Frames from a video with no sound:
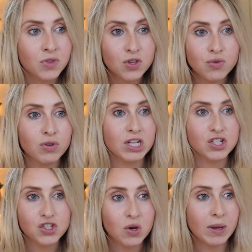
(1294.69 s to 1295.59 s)
you really
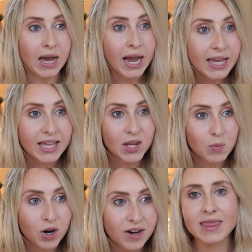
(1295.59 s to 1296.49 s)
just don't want to hike anymore.